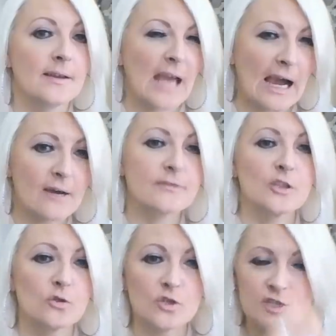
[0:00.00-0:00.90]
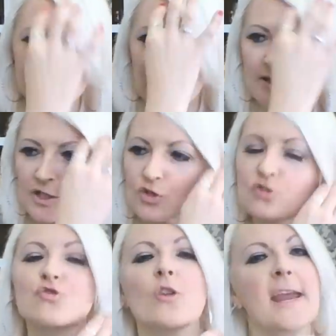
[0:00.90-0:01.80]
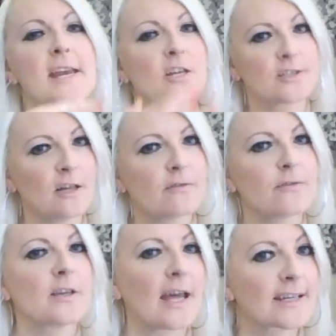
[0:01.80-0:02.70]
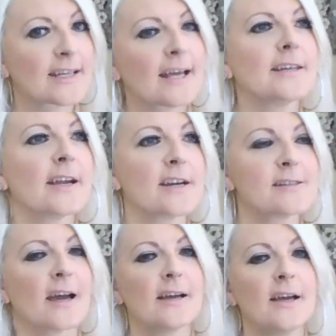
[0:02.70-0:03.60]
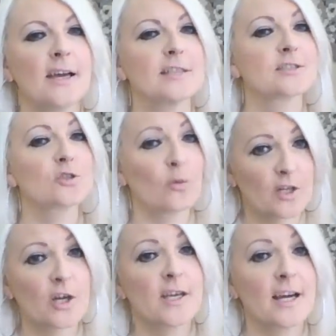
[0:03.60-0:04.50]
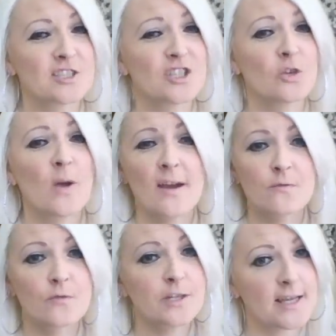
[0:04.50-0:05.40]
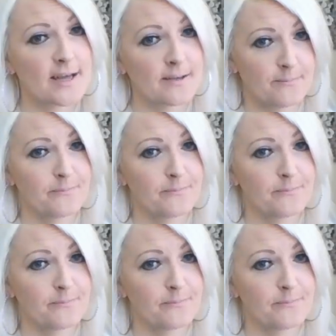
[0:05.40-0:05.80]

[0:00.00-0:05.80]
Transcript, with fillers: You have to understand that. Just train yourself and, and, and learn that. It's something that I had to do every day.